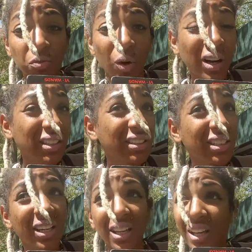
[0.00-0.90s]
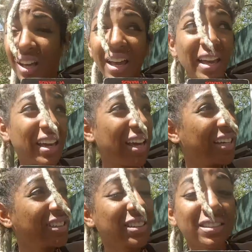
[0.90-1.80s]
Wands
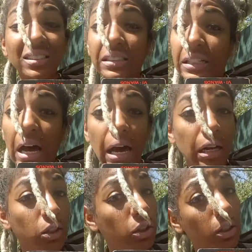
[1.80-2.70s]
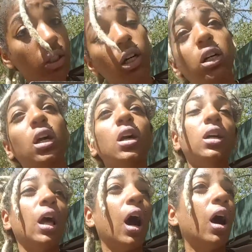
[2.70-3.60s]
is not a good look.
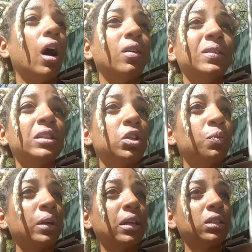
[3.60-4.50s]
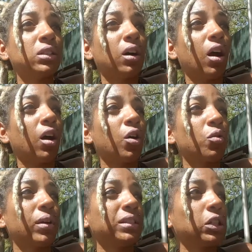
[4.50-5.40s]
This could be her
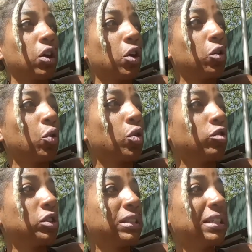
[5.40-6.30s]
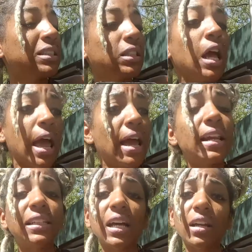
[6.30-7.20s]
resting on her laurels. And
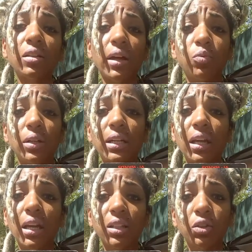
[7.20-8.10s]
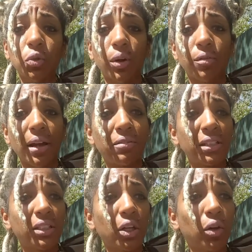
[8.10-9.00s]
that's kind of like what Nicki is doing, right?
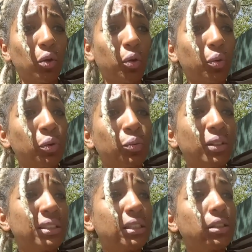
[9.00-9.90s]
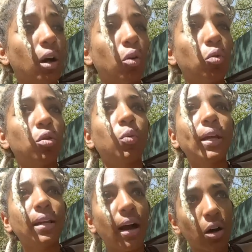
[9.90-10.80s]
Resting on laurels. What's this whole
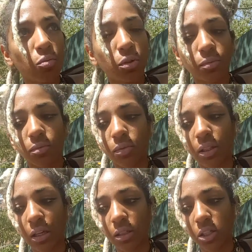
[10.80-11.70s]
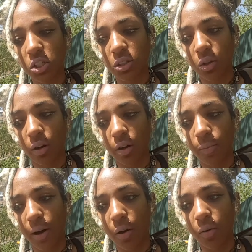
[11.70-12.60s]
Queen album thing that she's talking
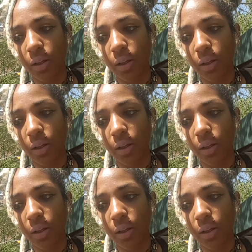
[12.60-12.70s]
about?